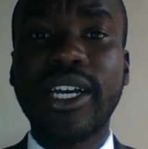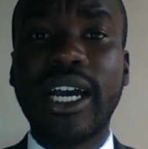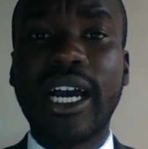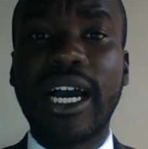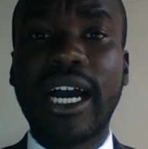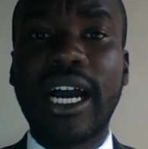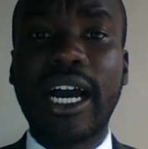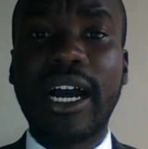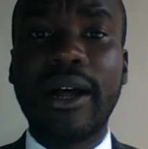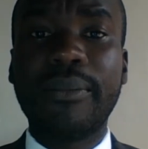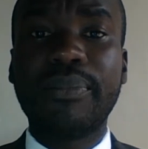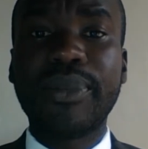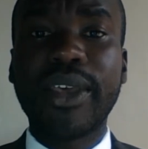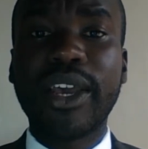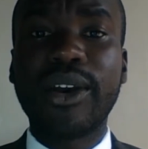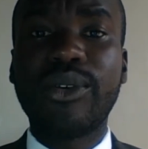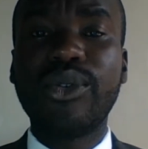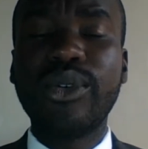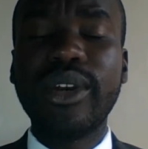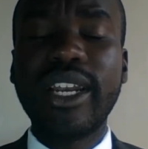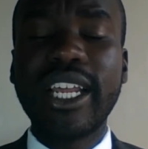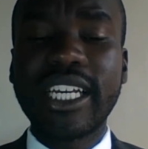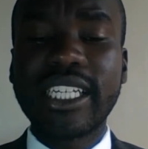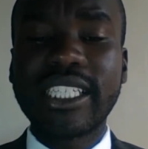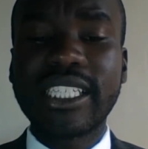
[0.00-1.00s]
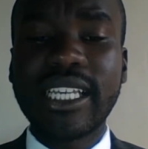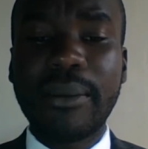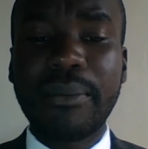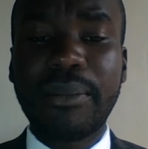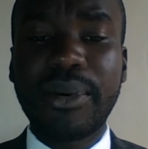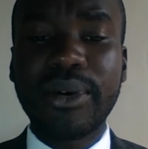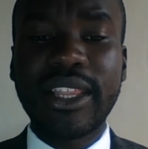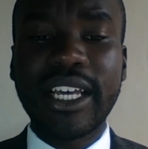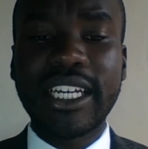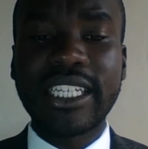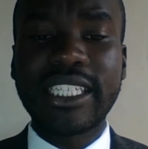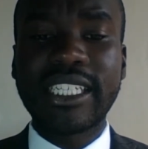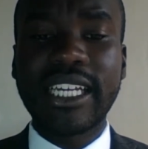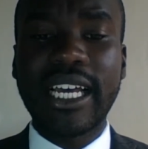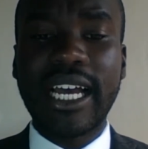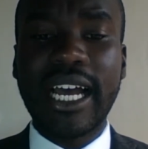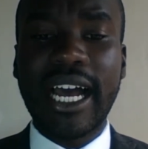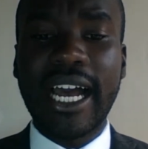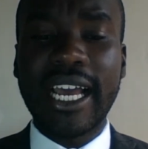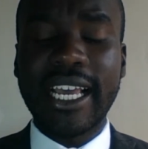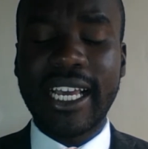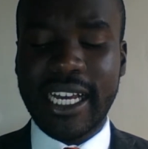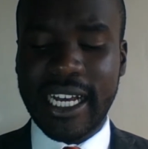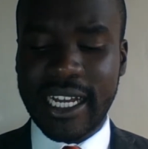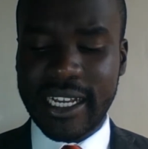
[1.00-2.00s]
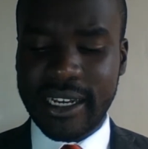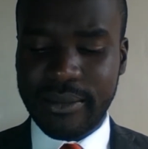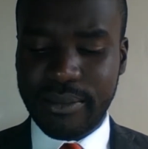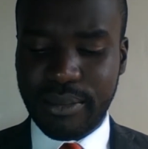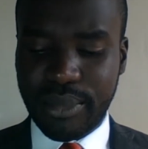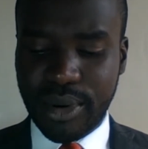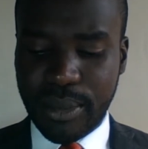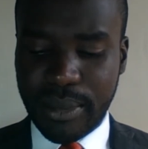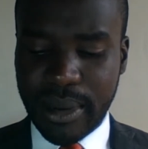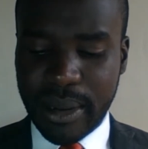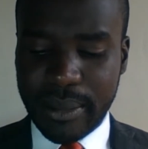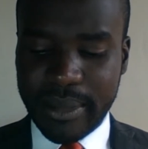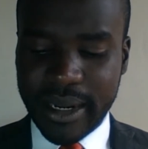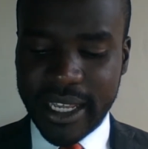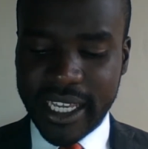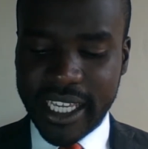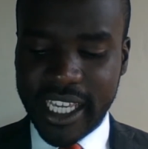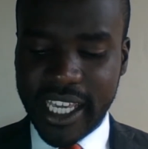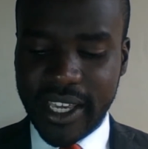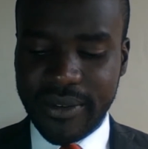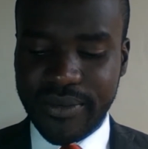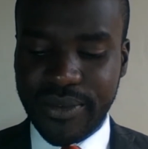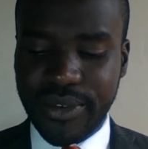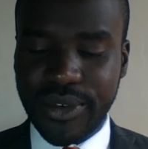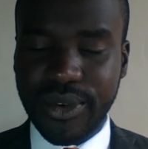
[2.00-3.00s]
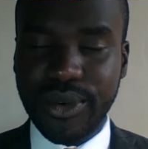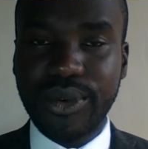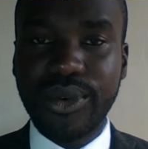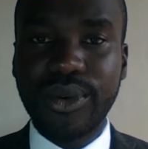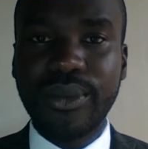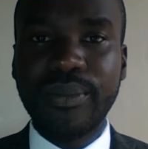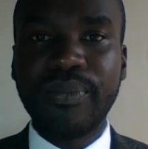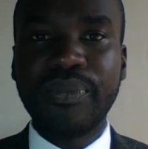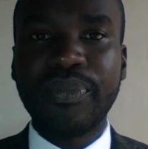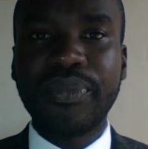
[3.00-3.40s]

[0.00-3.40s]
a good example that I can probably give you